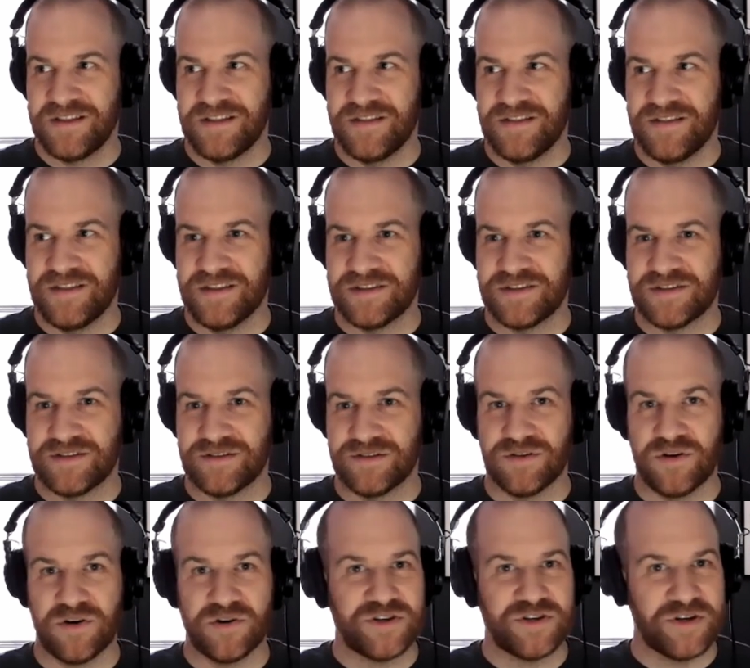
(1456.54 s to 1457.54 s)
this
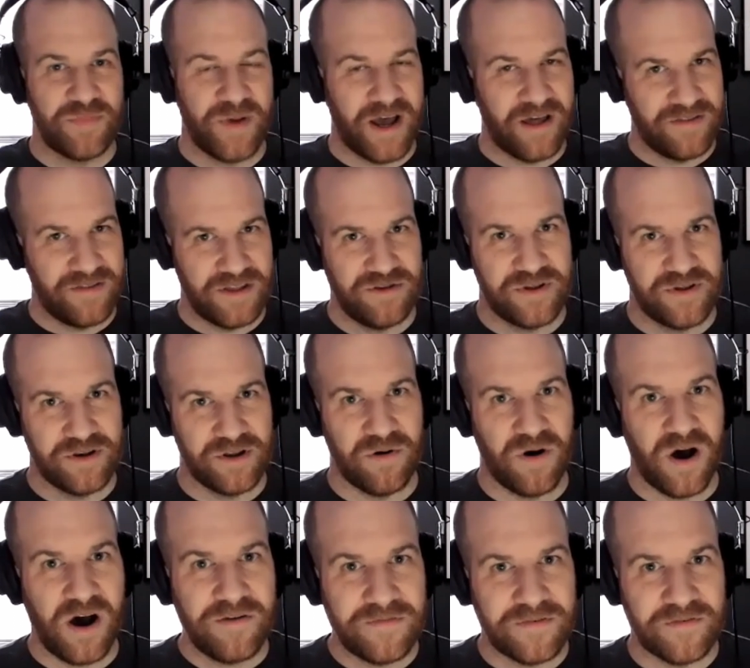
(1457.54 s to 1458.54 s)
launching pad that you can
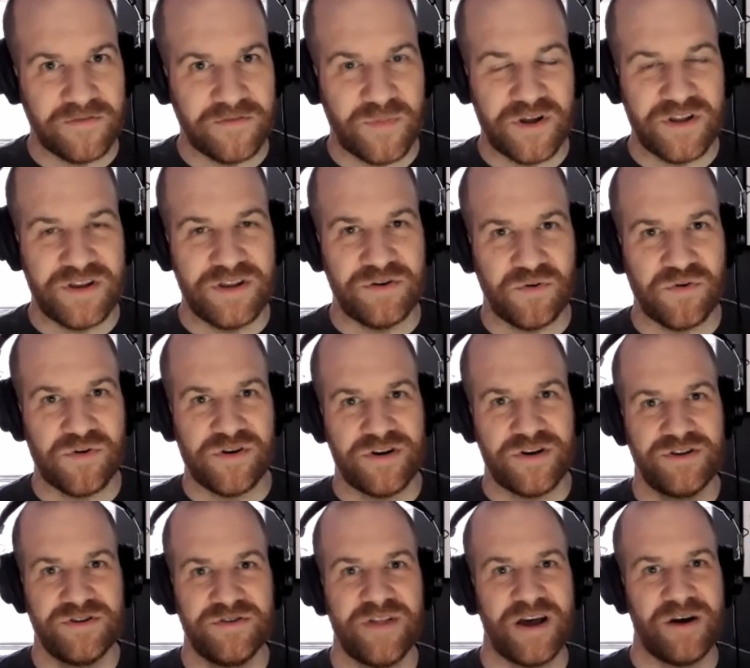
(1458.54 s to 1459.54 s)
go off of. But in order
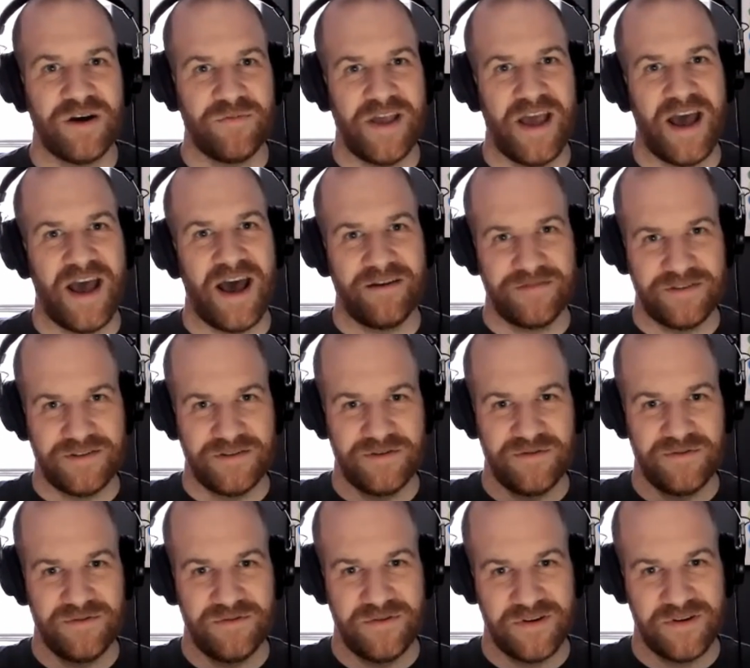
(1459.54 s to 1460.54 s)
to do that, we have
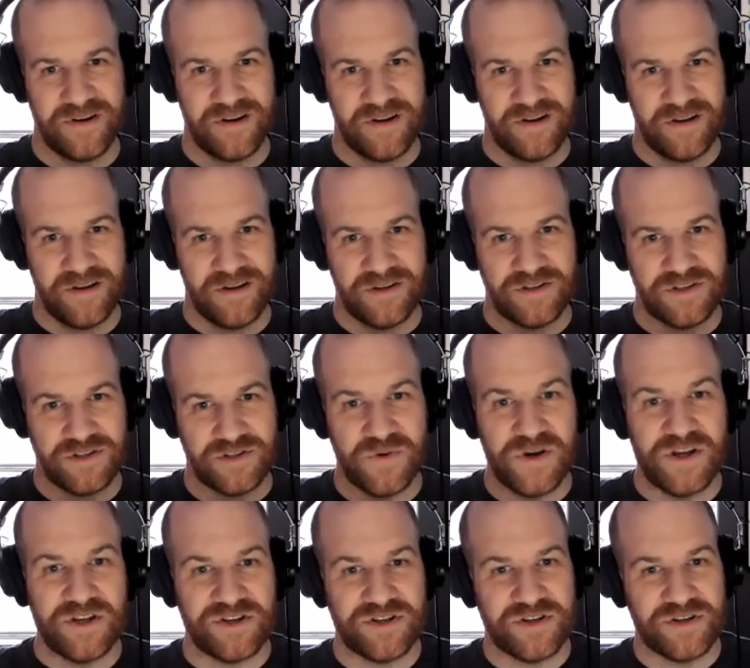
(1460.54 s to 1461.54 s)
to
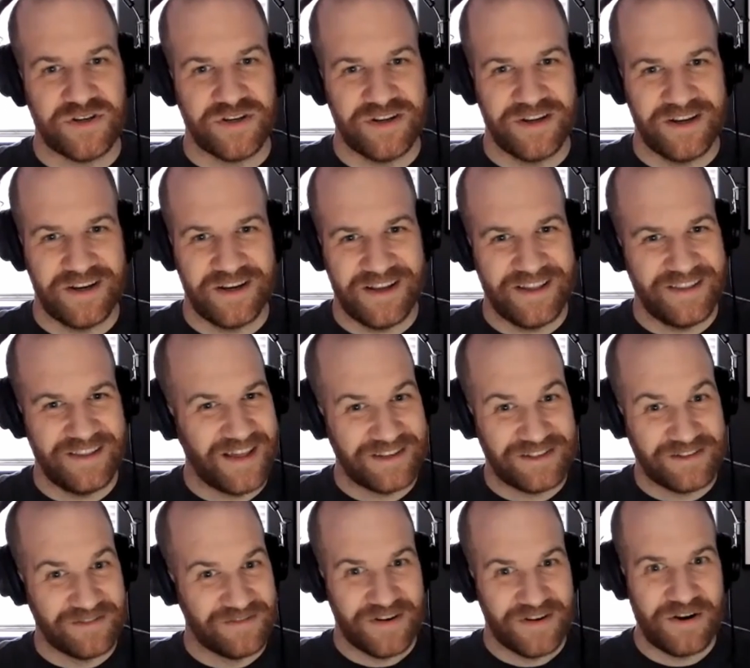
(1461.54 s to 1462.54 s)
switch. And
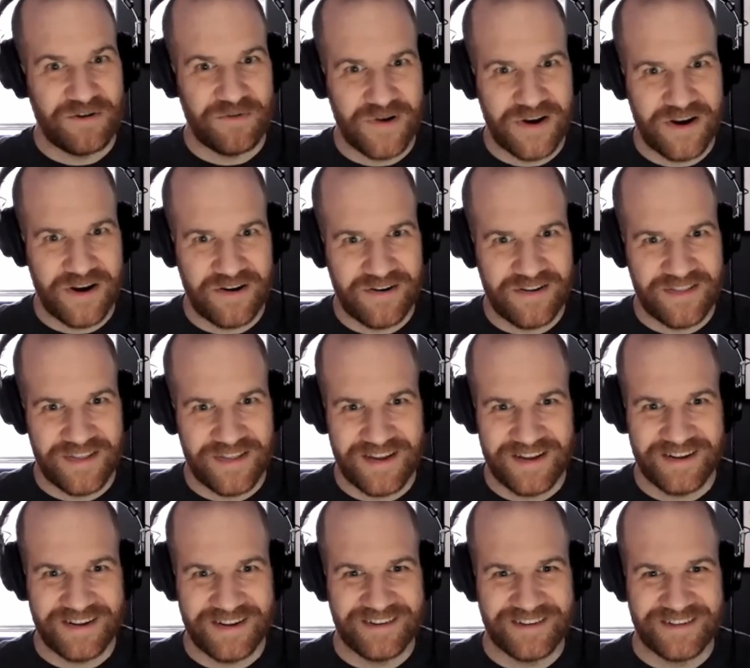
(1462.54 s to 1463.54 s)
that's a very weird
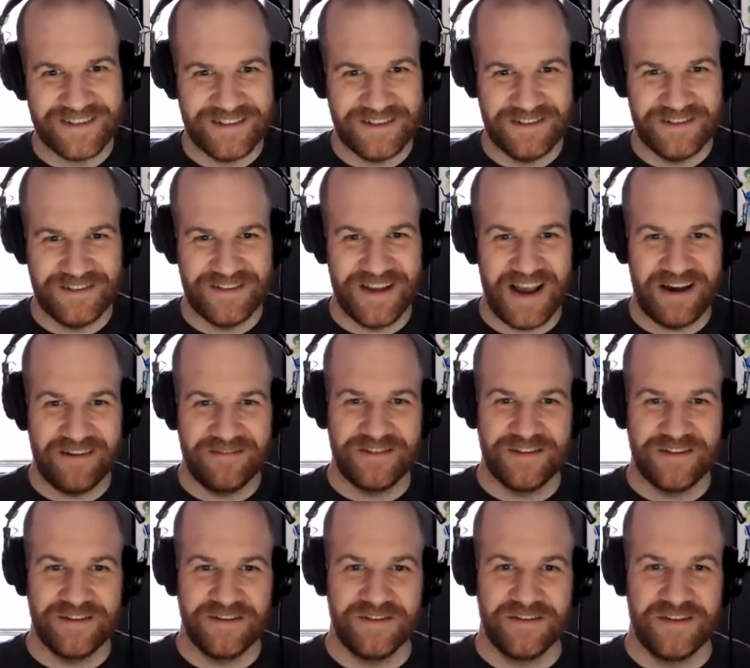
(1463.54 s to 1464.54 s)
thing to have
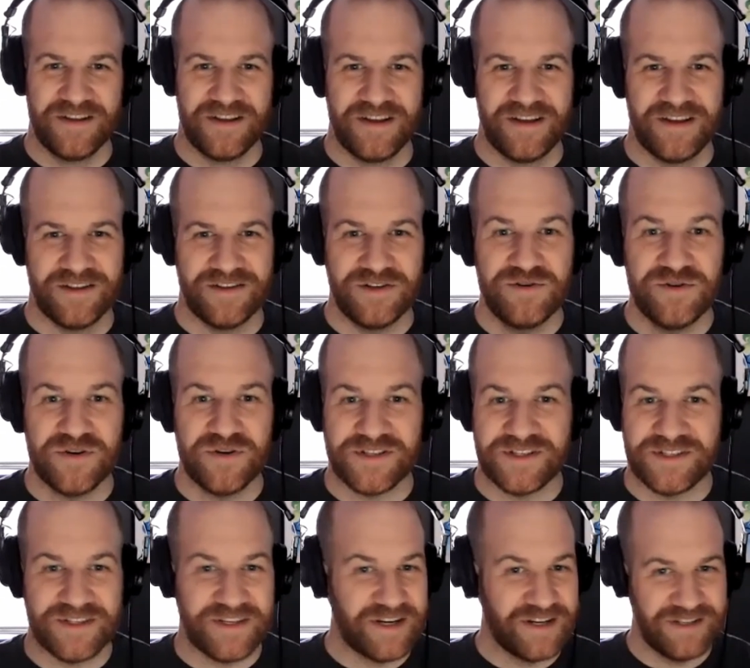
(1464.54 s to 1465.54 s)
to do, because
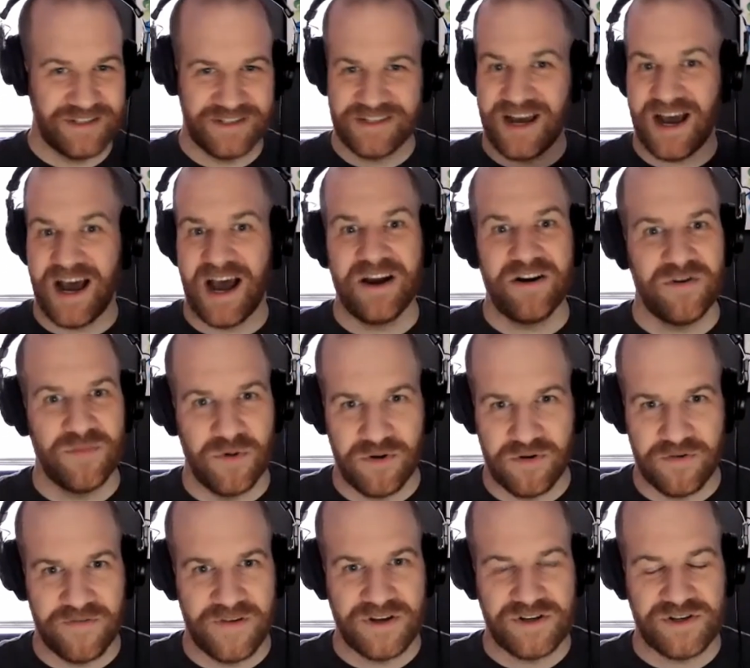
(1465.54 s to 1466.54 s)
it's an entire
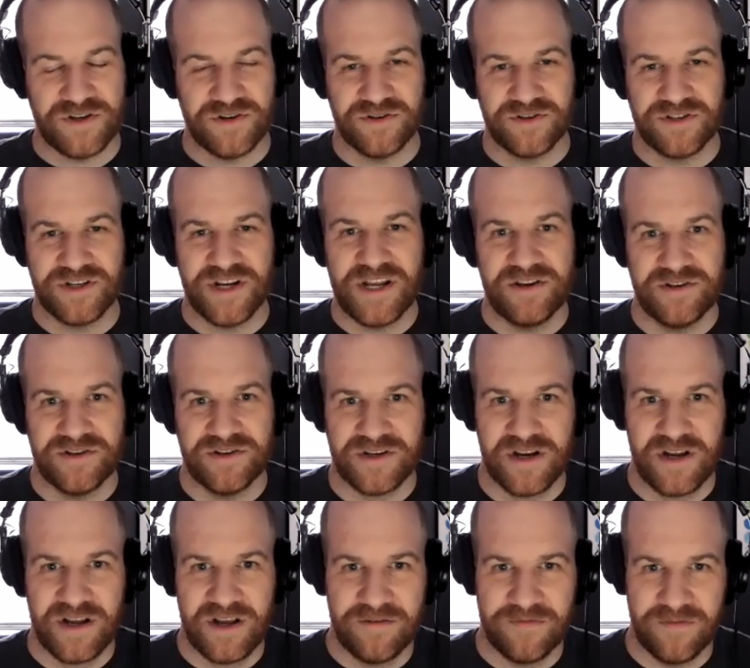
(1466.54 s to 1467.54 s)
motivational change
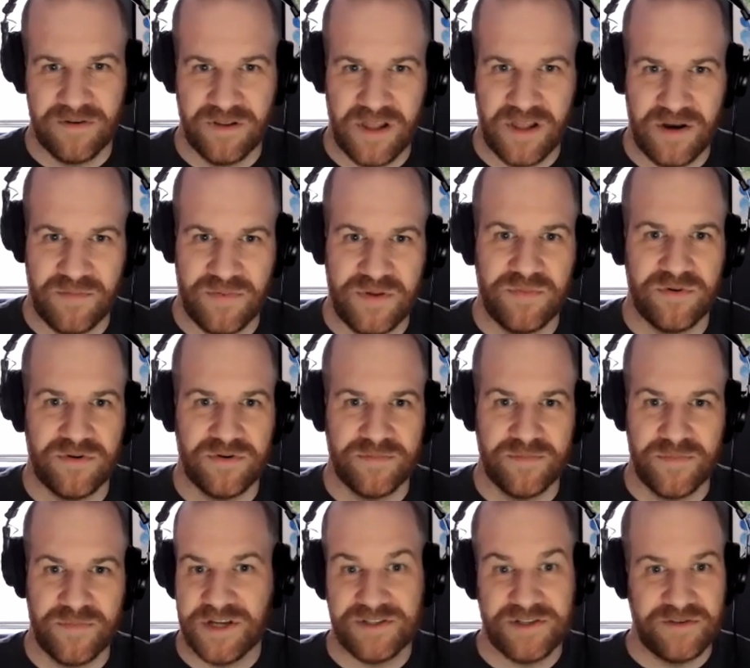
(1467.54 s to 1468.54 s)
for a lot of people,
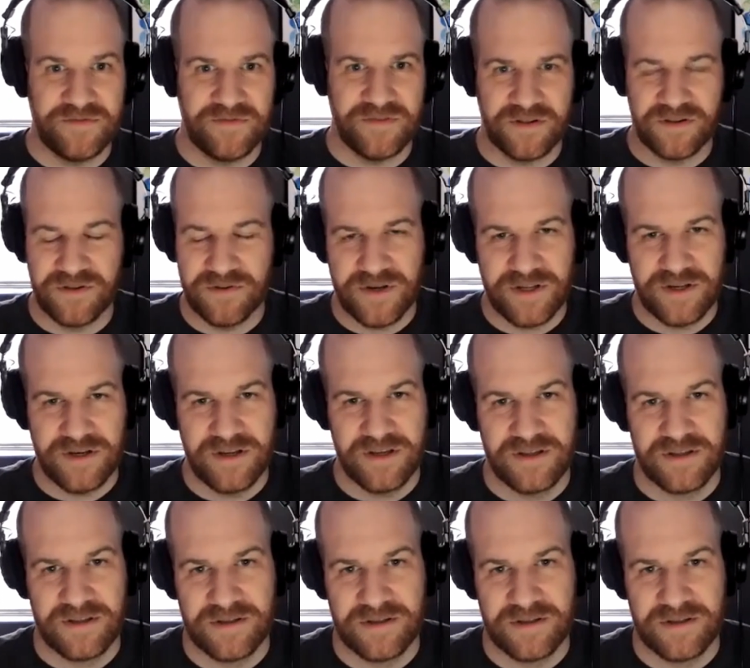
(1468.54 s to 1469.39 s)
myself included.